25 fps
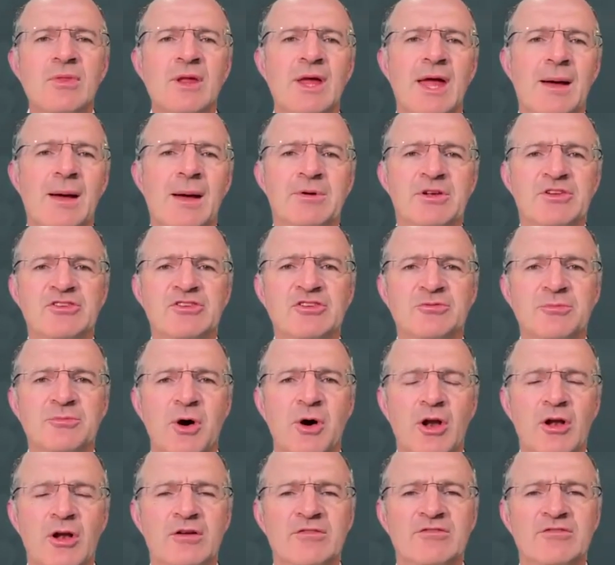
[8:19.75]
Our business
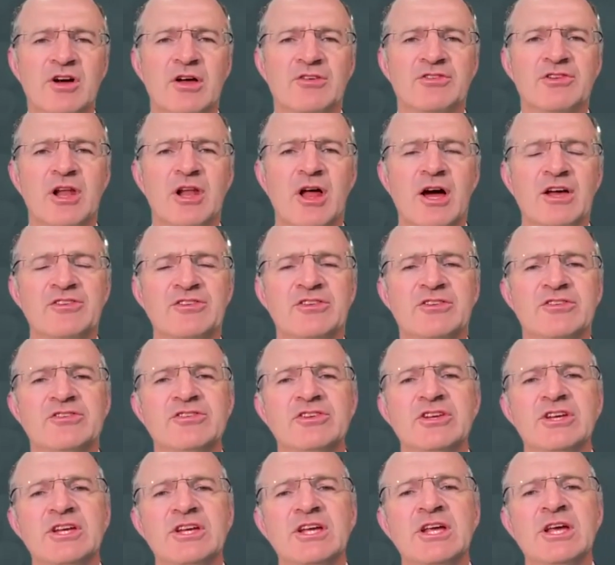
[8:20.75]
model involves
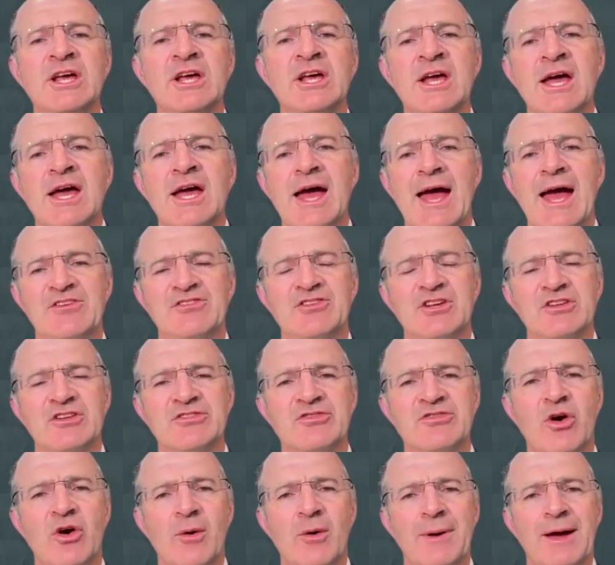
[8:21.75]
licensing assets
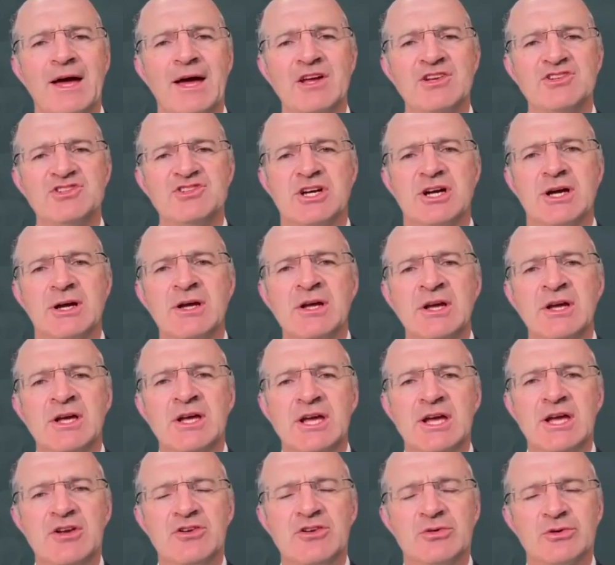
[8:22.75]
from Asia
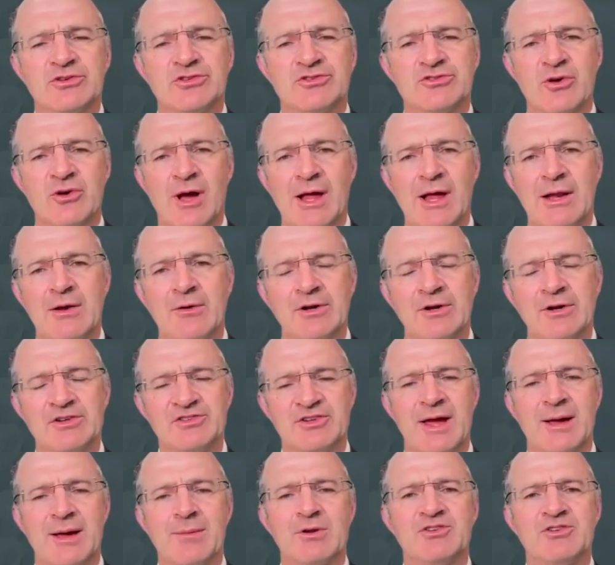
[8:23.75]
into Australia and
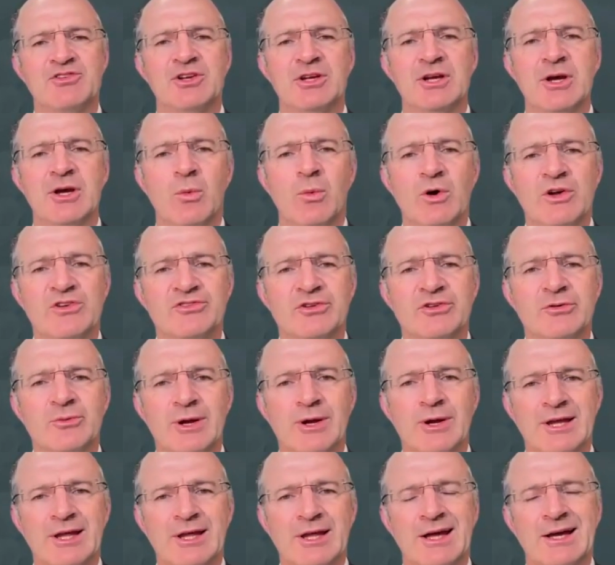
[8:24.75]
establishing a Western
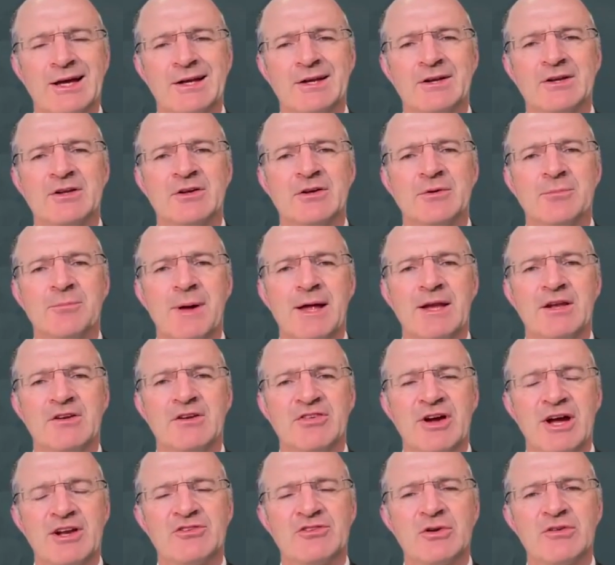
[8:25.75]
regulated
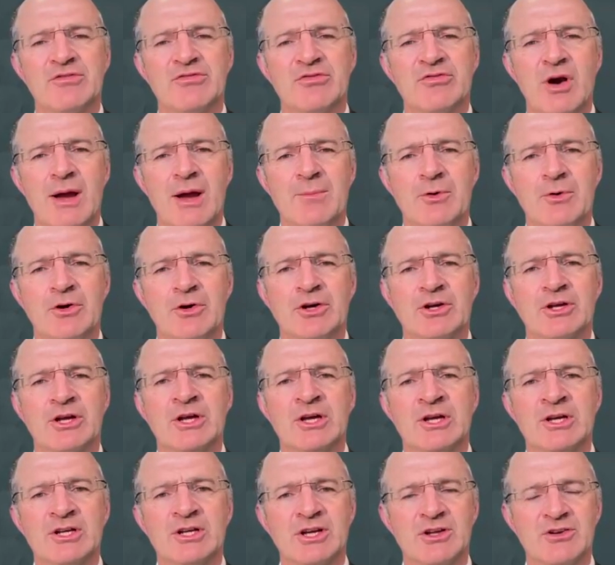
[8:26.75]
manufacturing framework,
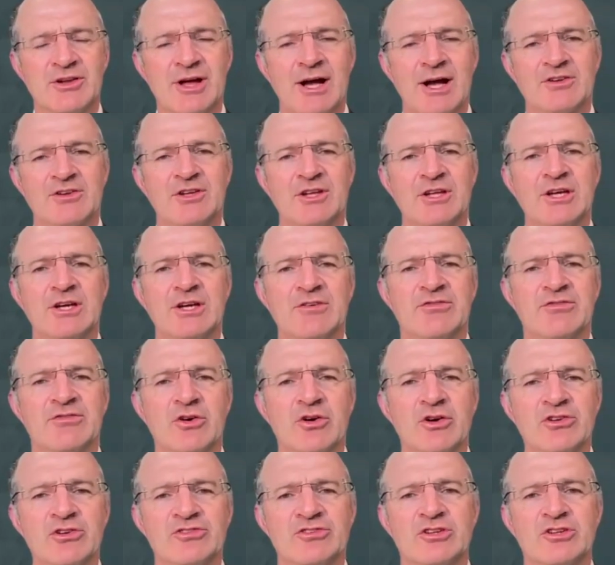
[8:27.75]
conducting a
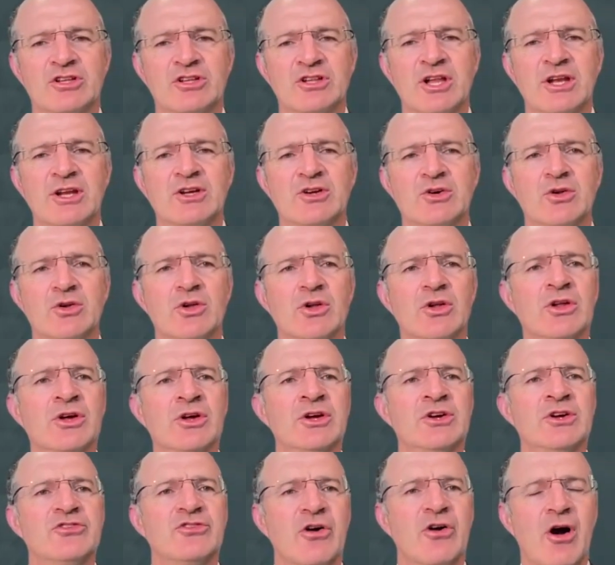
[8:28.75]
first clinical
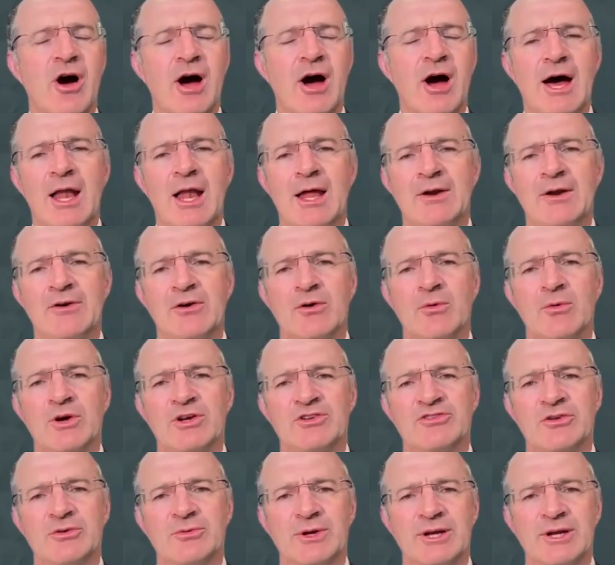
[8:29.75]
trial under a
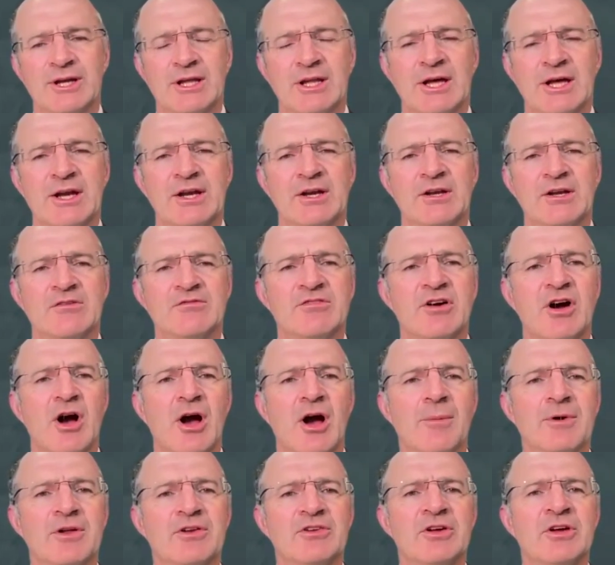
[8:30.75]
Western regulated
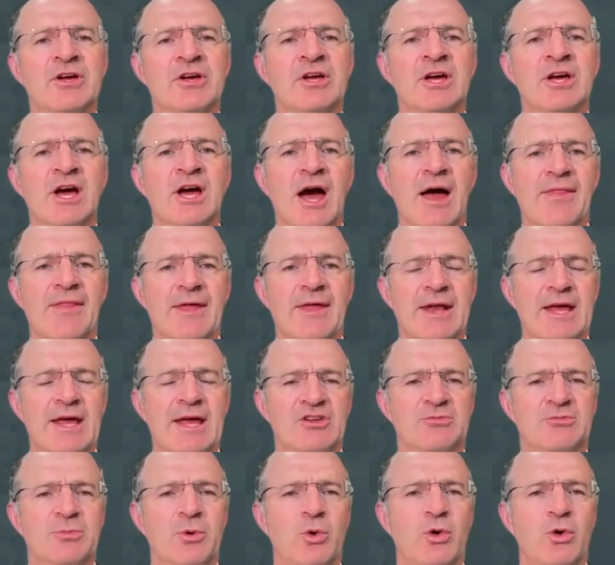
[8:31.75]
environment, and then
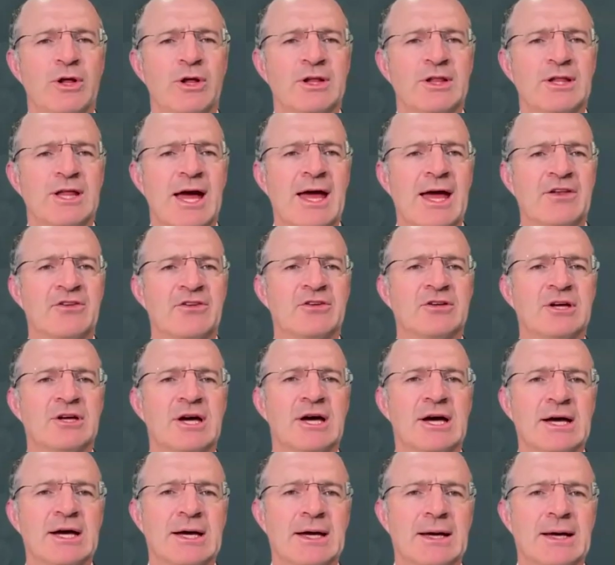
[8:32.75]
exporting that
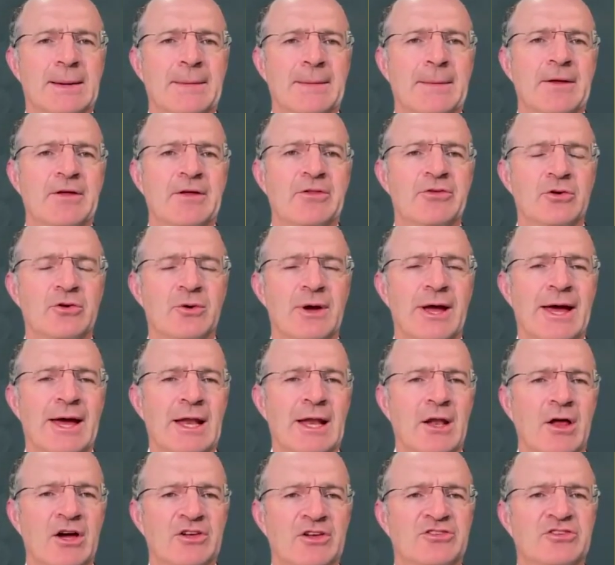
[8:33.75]
through
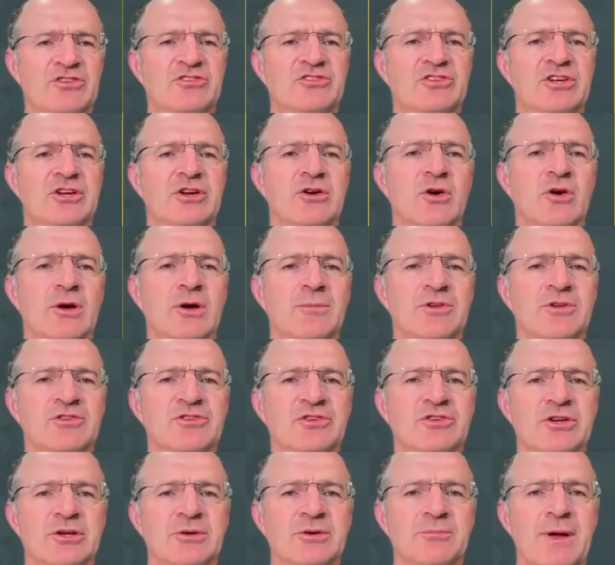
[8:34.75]
out-licensing
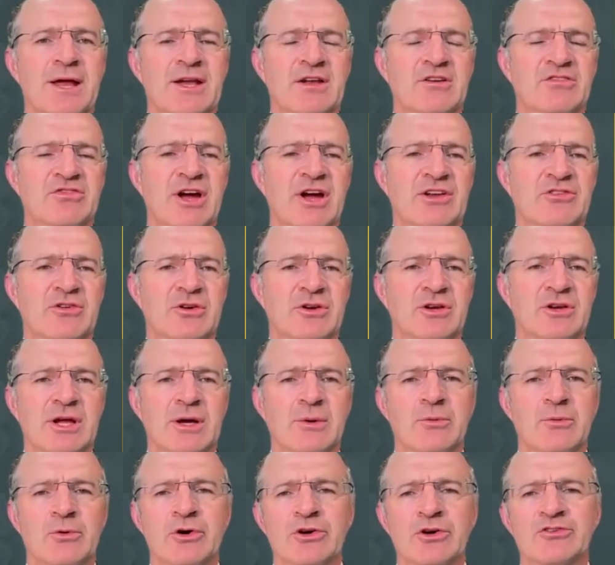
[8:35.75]
agreements and manufacturing
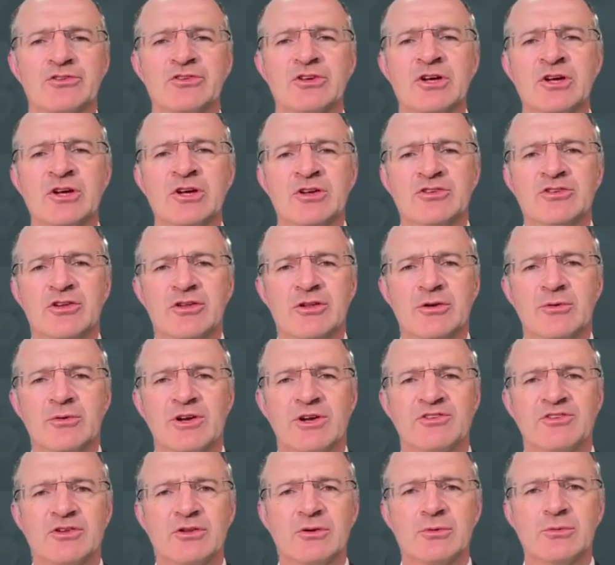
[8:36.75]
networks to the
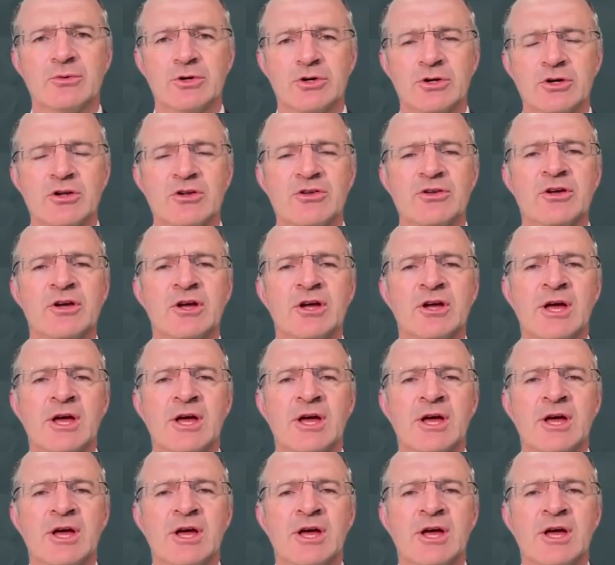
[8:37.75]
rest of the world.